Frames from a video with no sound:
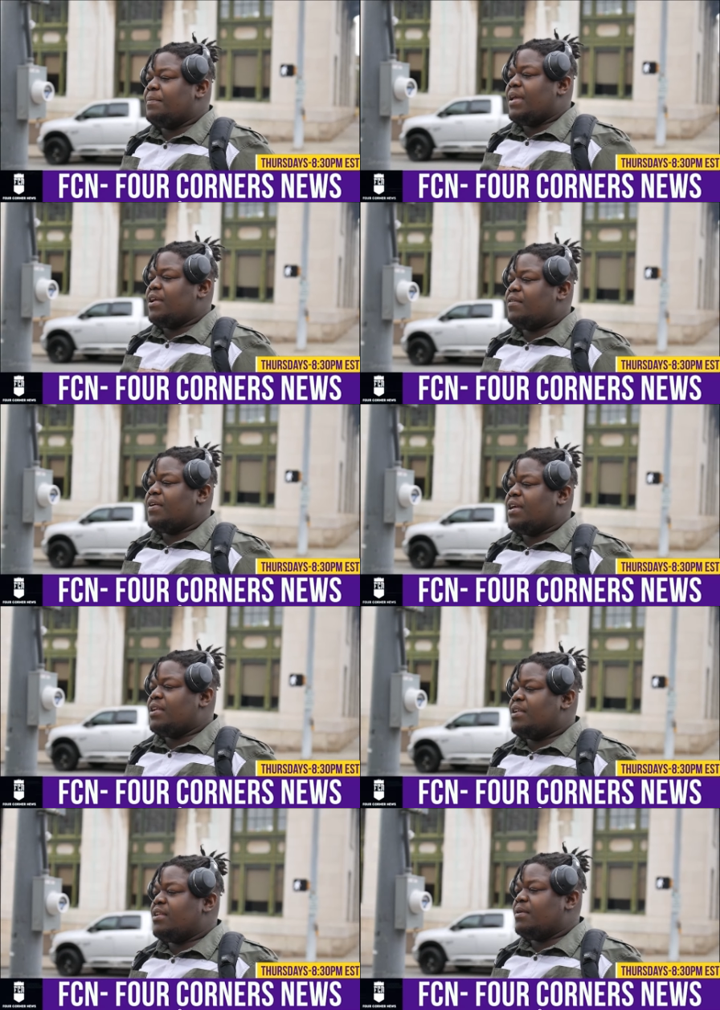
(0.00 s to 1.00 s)

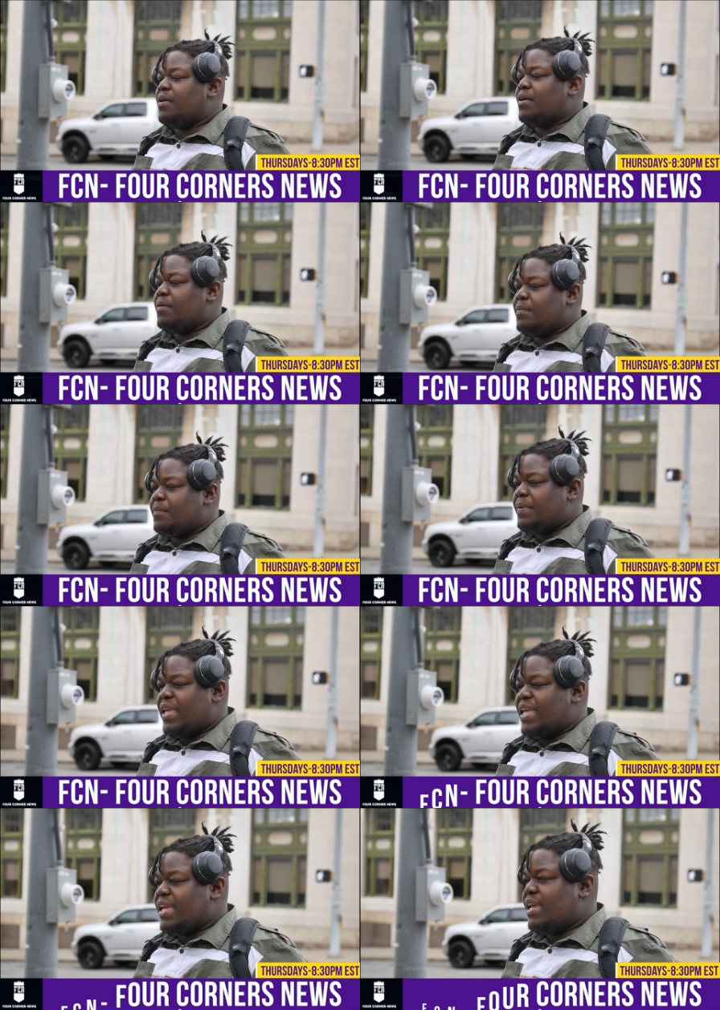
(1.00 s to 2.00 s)
man-created um,
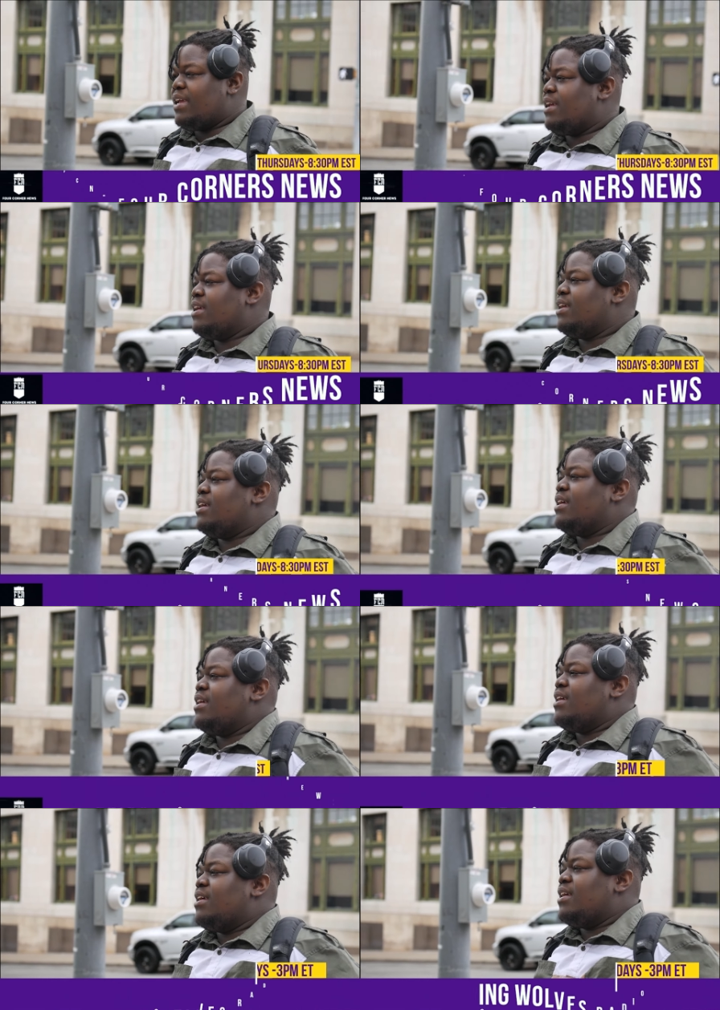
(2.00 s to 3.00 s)
being
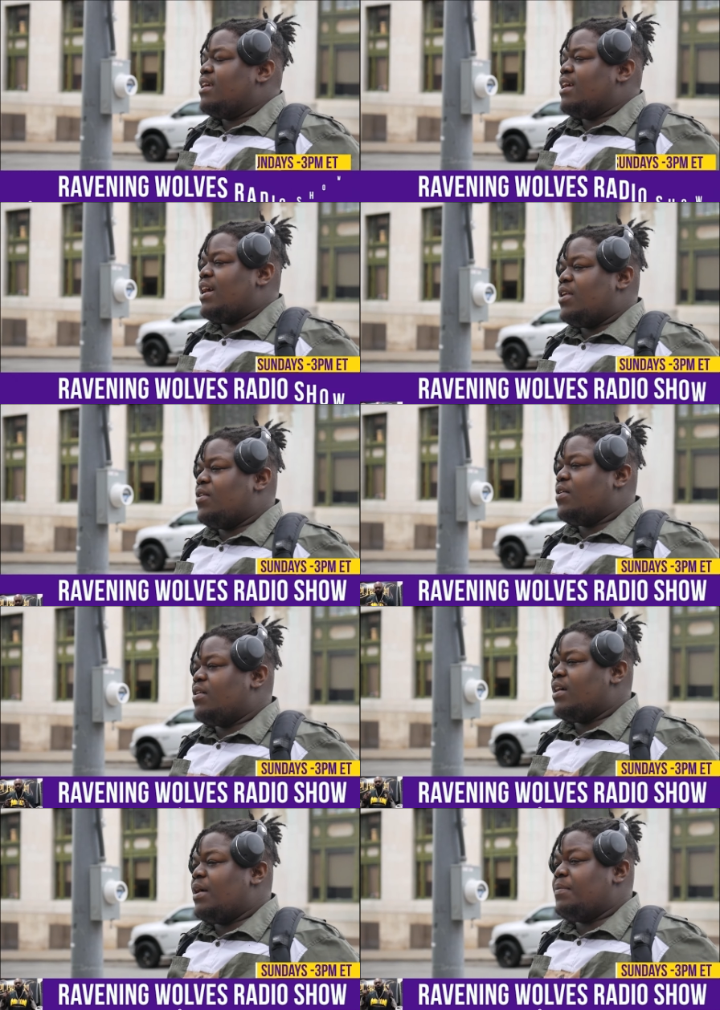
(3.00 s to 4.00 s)
at all.
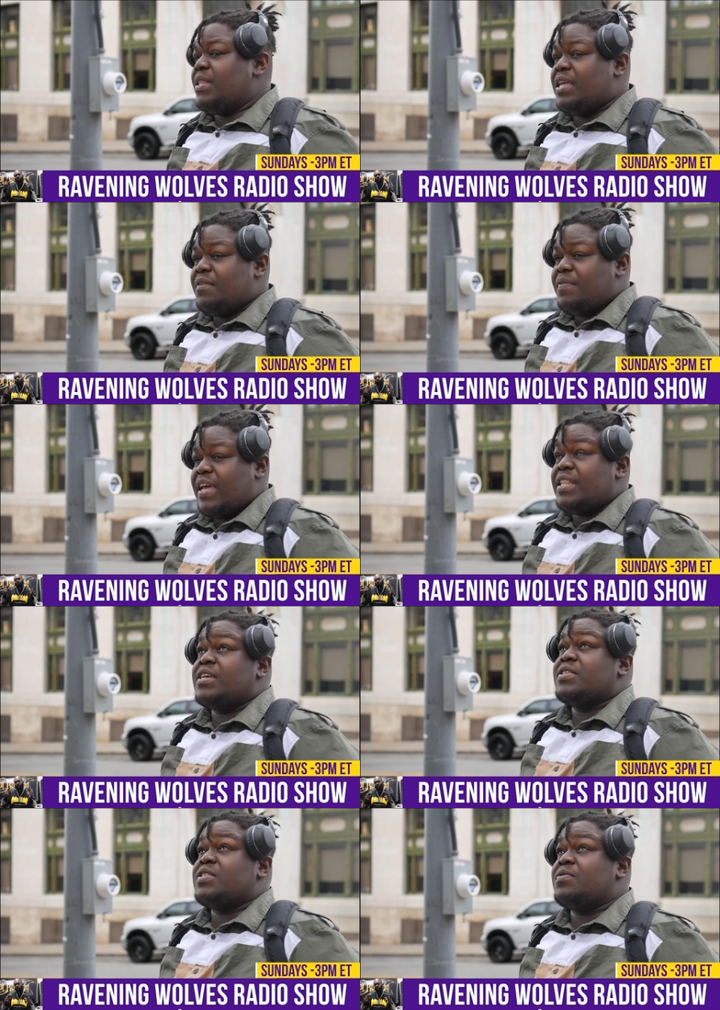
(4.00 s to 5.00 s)
I believe that
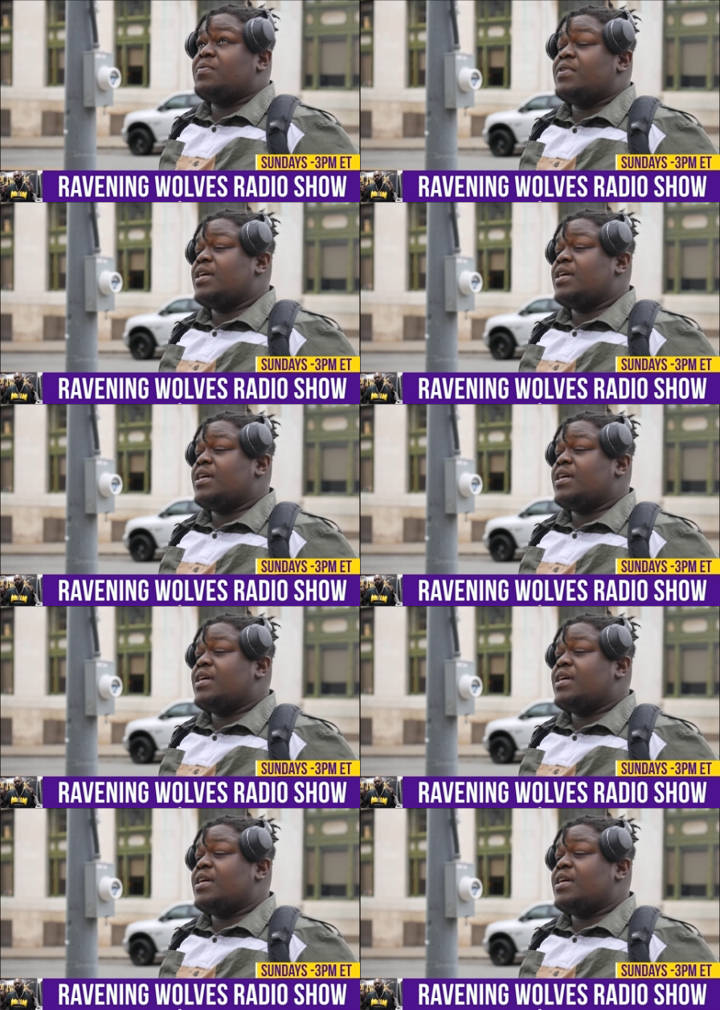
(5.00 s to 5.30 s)
there's someone